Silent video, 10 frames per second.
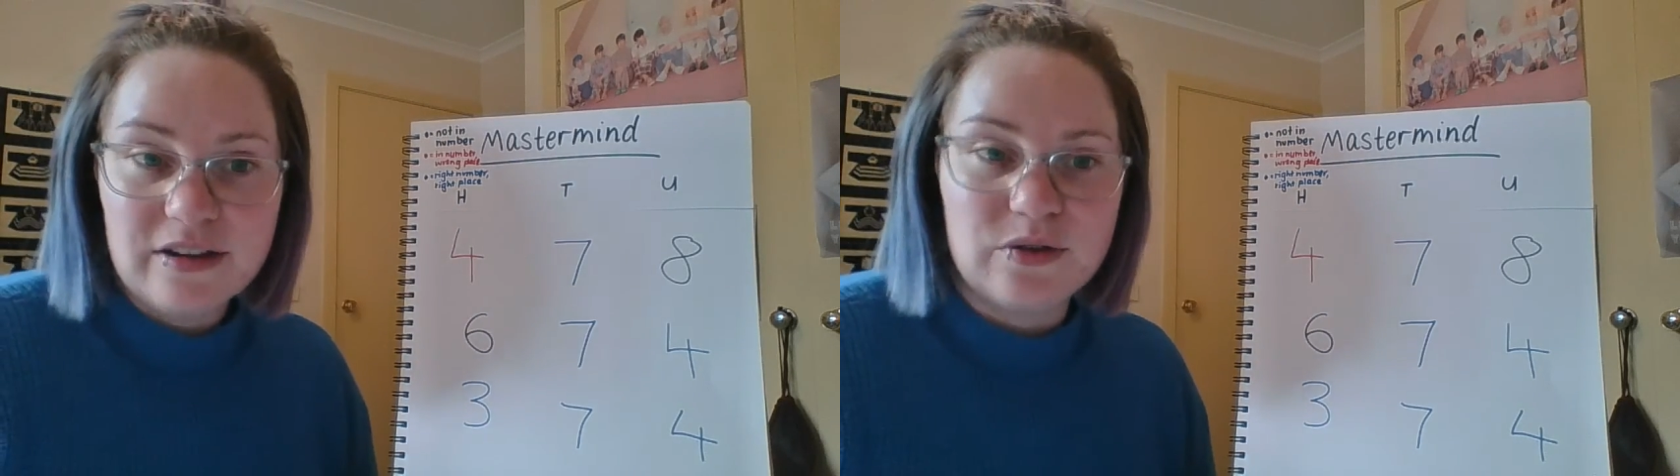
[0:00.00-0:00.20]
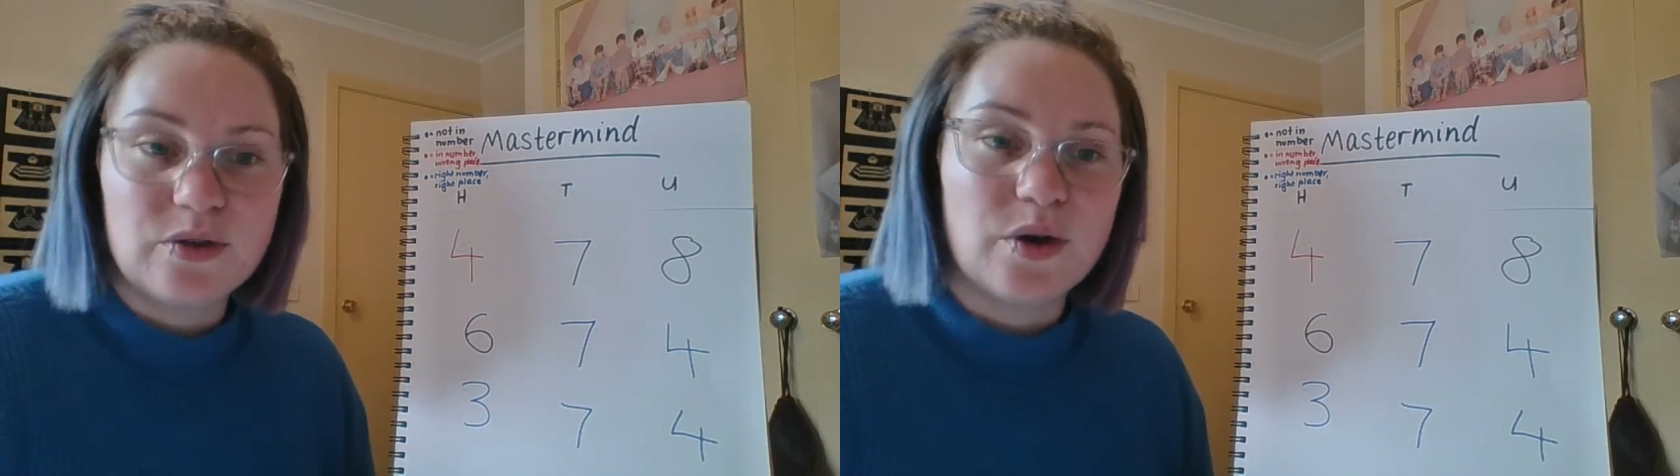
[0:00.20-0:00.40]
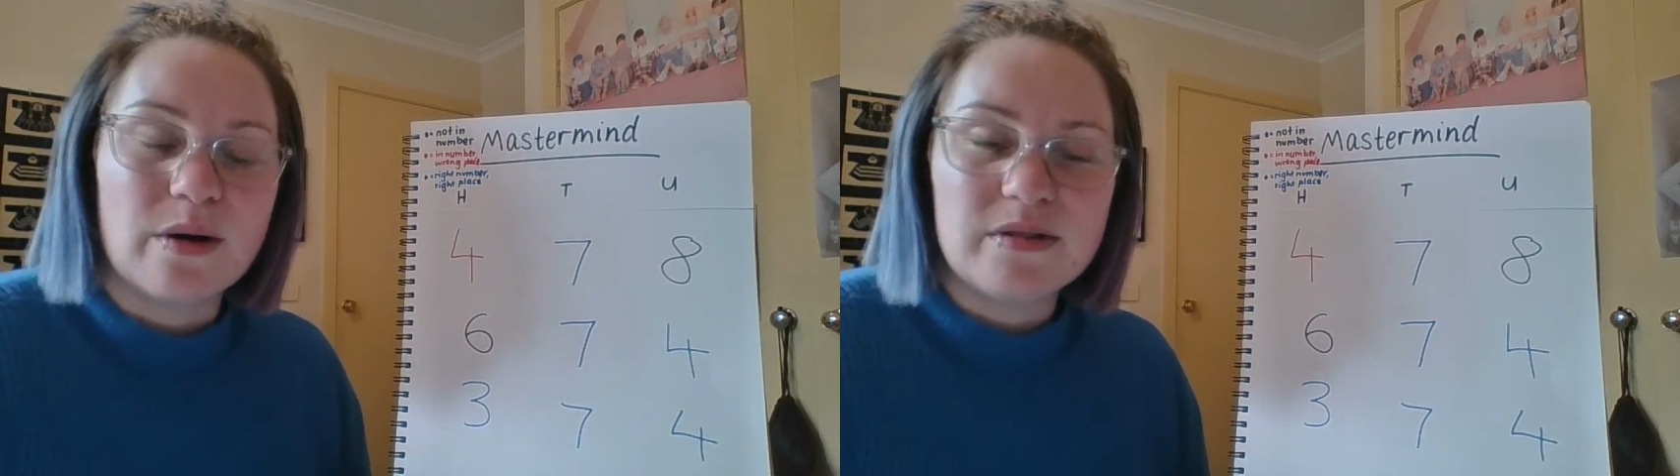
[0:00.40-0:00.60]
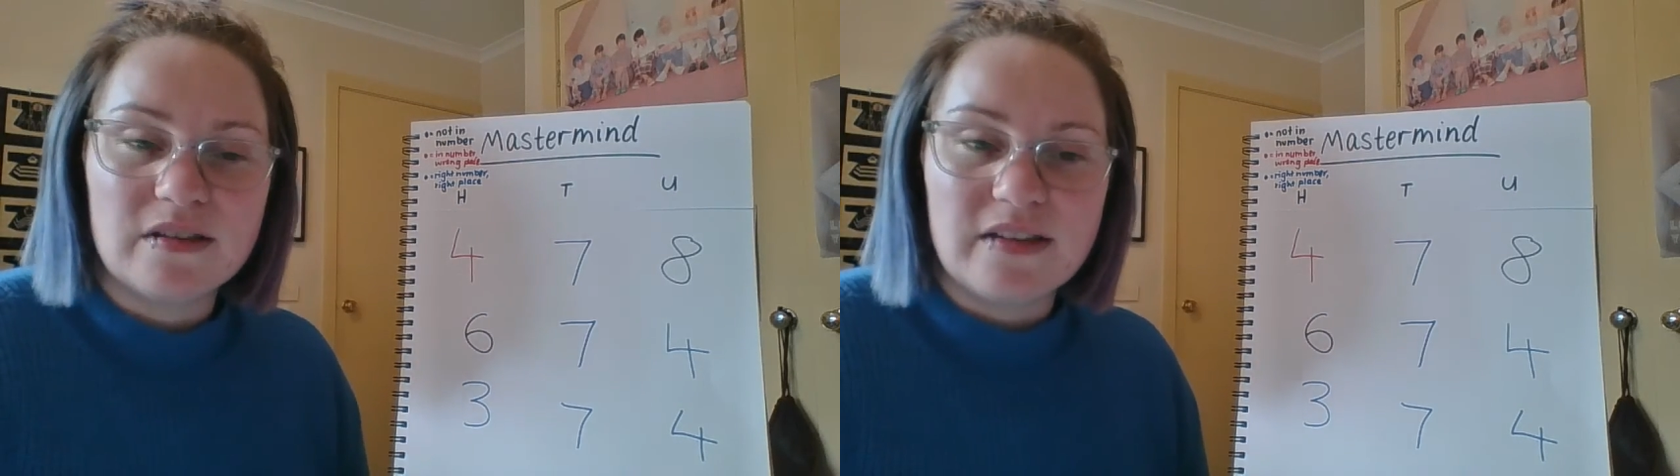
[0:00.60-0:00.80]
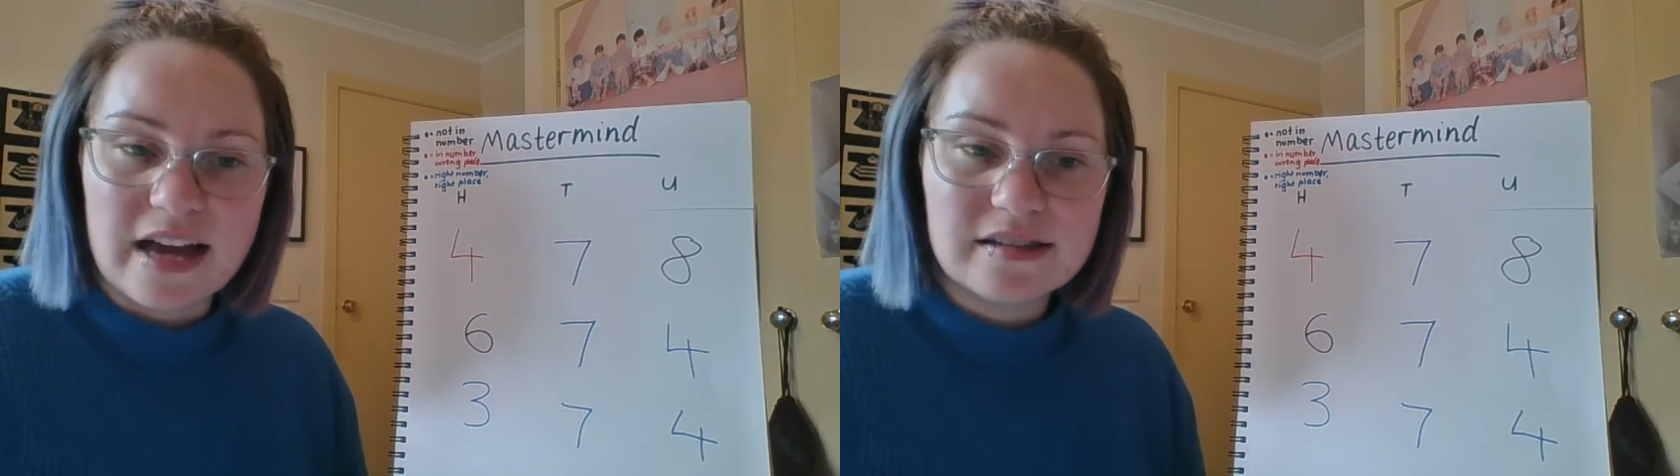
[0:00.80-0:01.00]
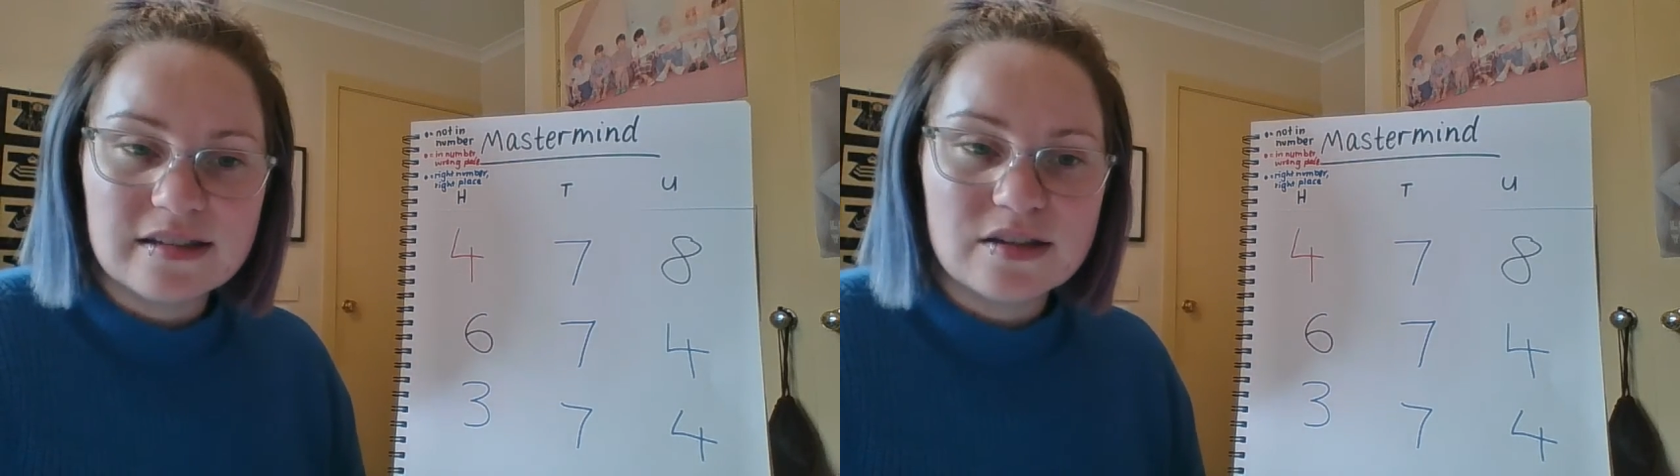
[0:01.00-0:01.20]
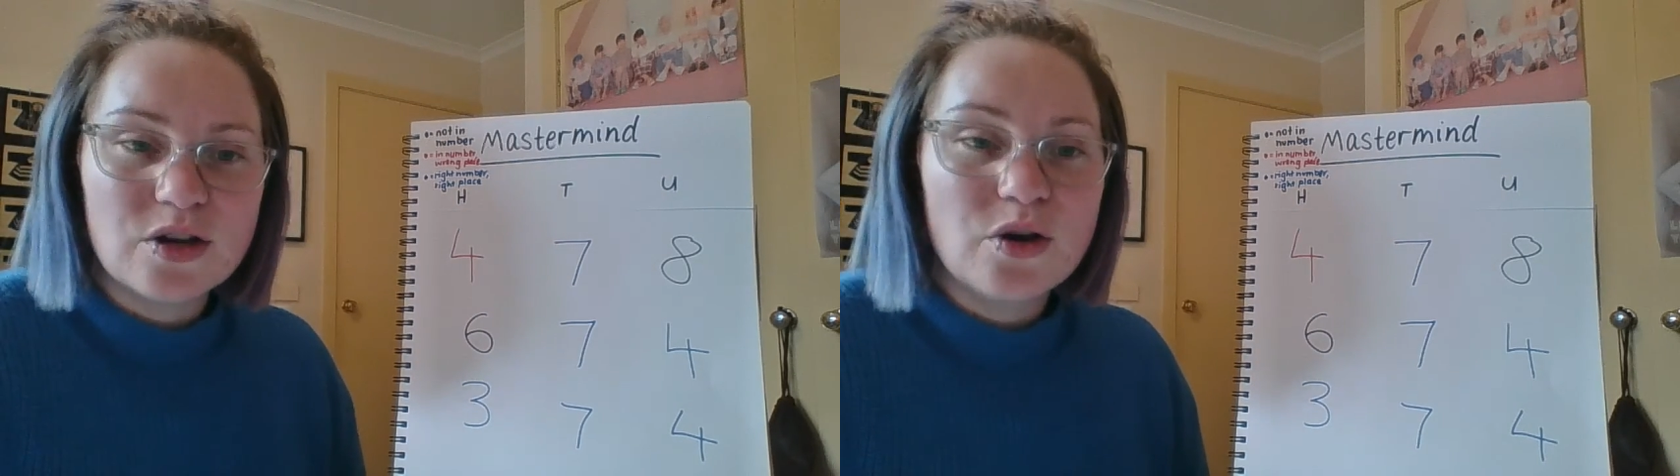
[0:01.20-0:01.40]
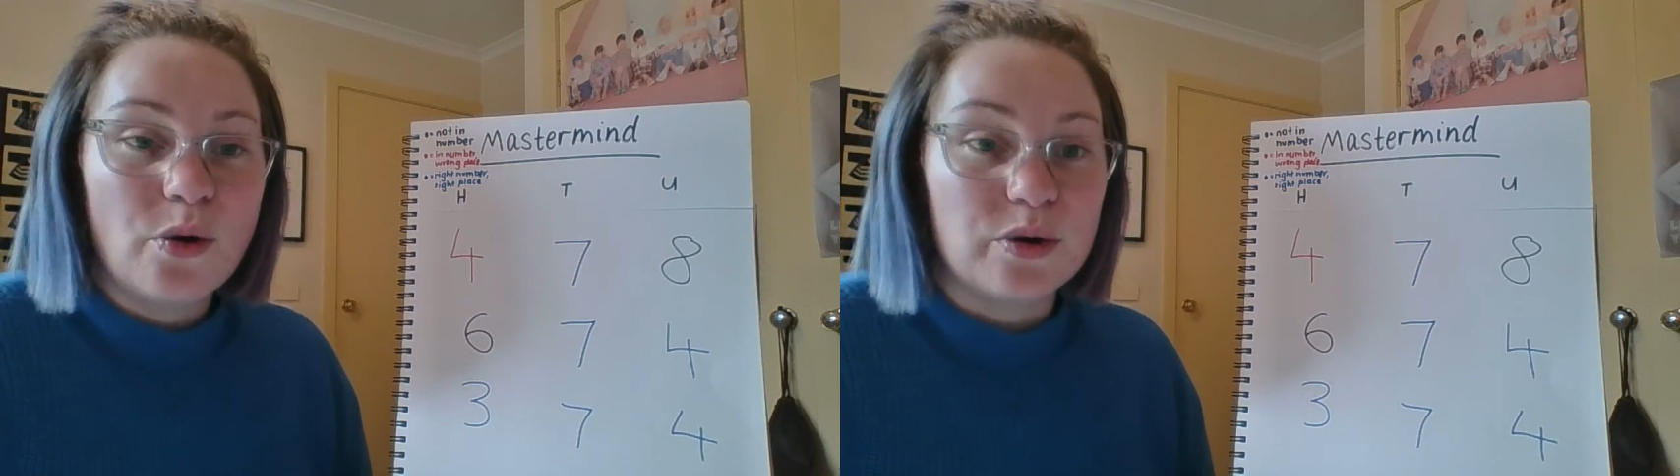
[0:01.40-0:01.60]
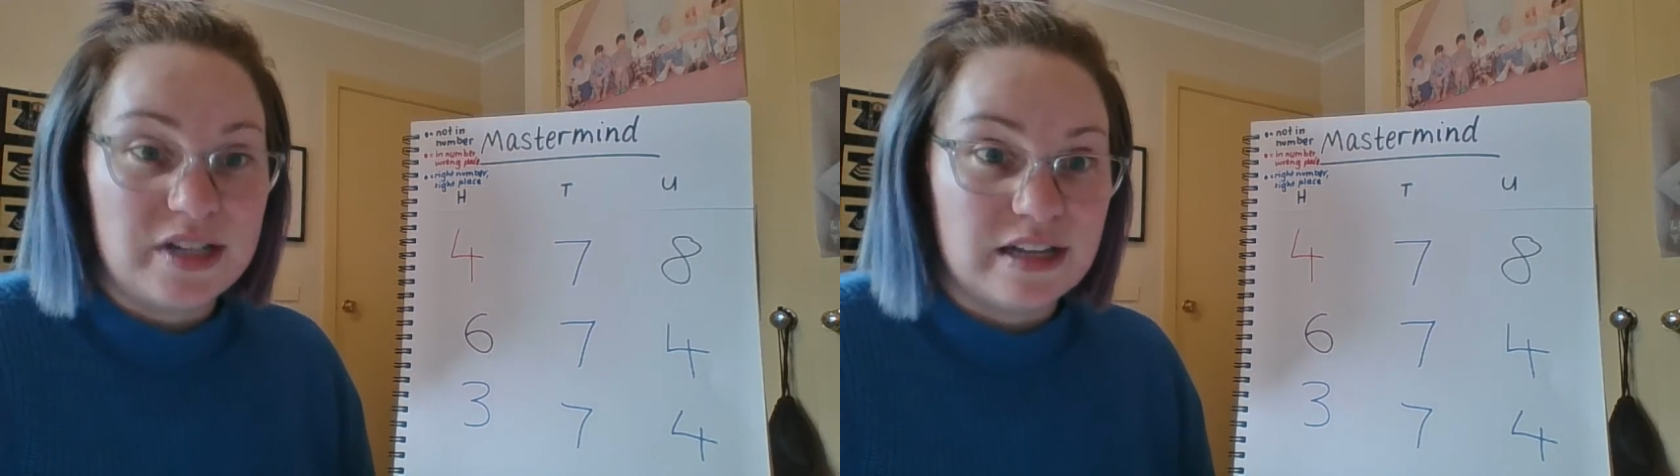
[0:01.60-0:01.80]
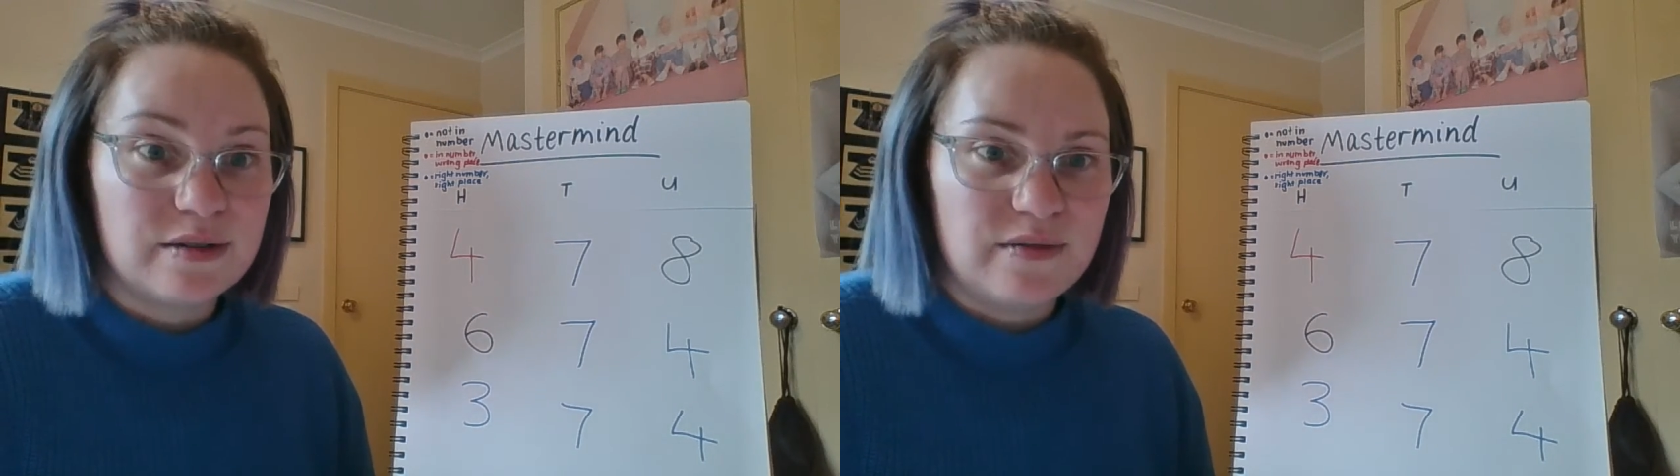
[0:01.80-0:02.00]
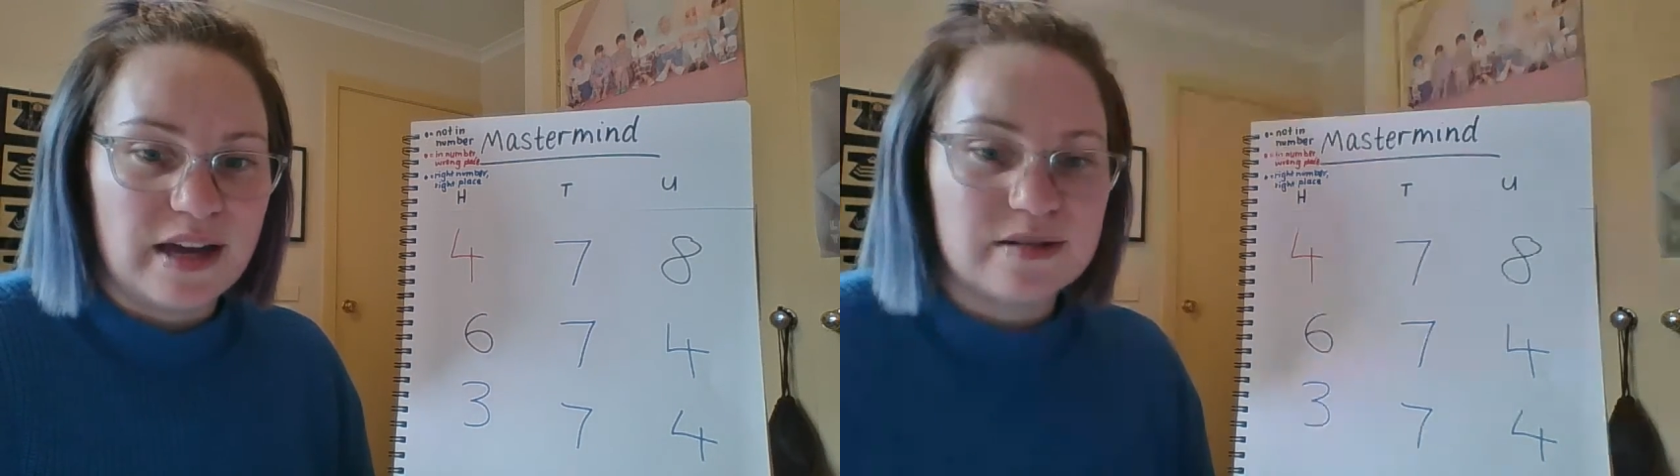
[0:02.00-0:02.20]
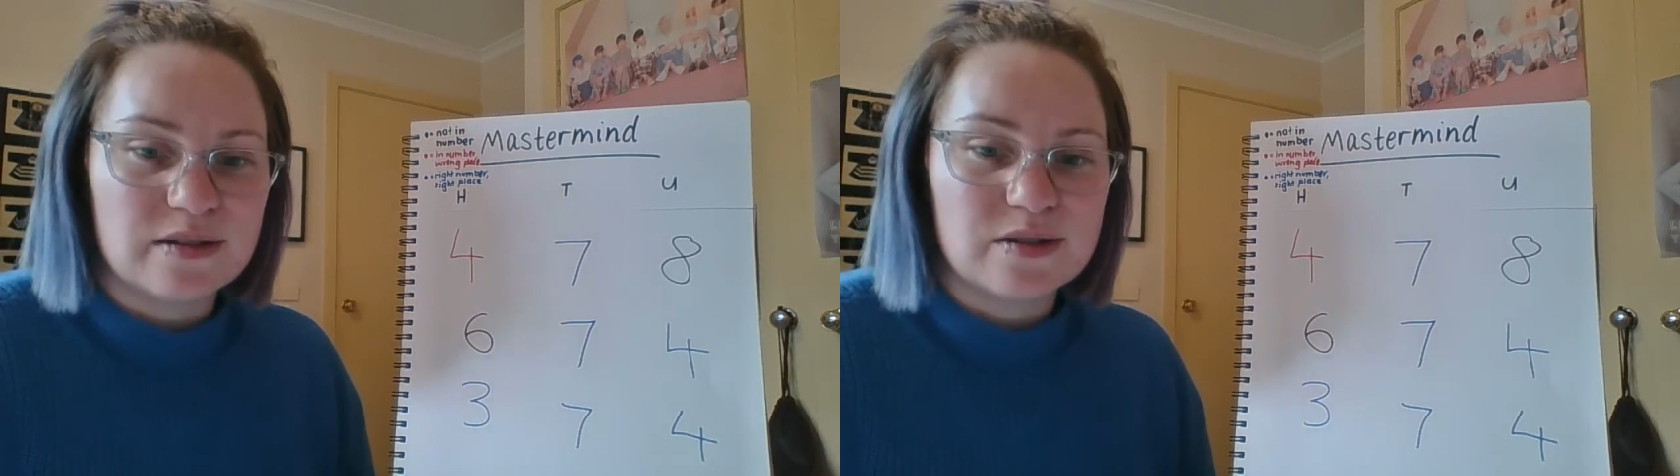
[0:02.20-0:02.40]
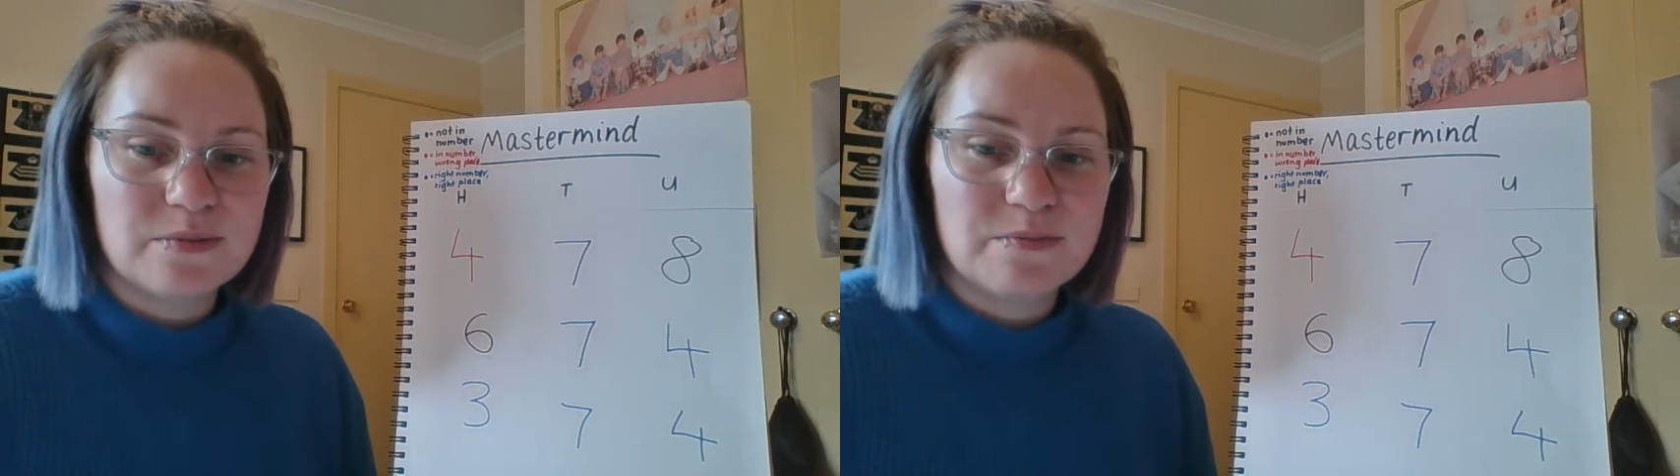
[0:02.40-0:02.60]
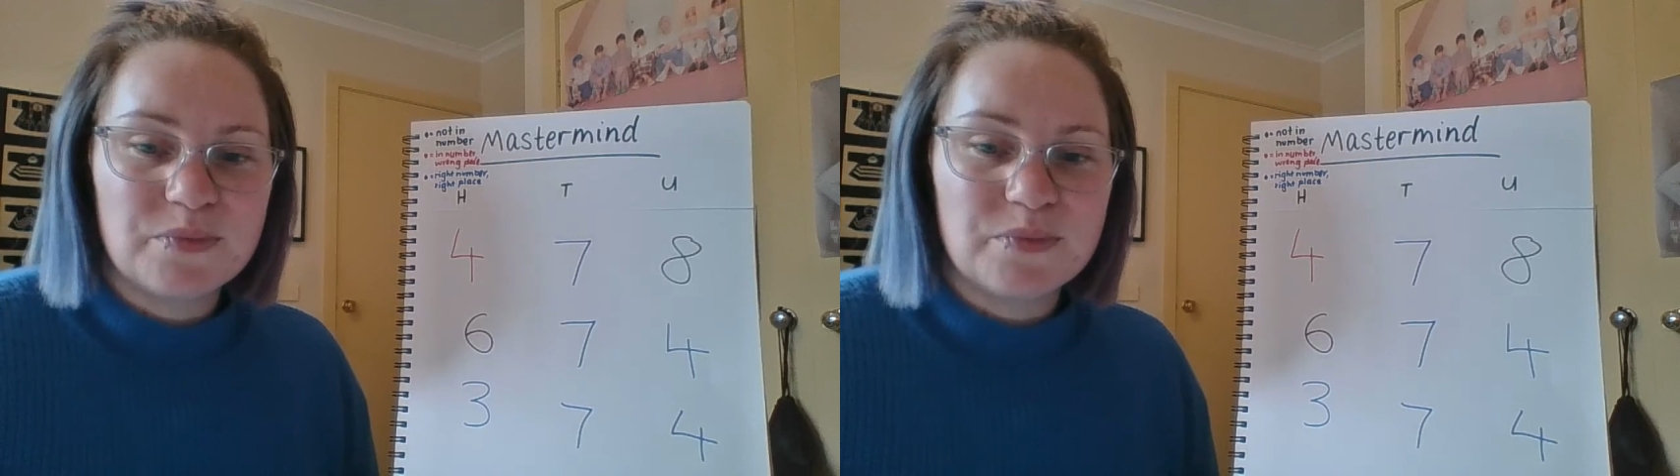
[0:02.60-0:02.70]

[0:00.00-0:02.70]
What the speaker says: you could go up to thousands or tens of thousands.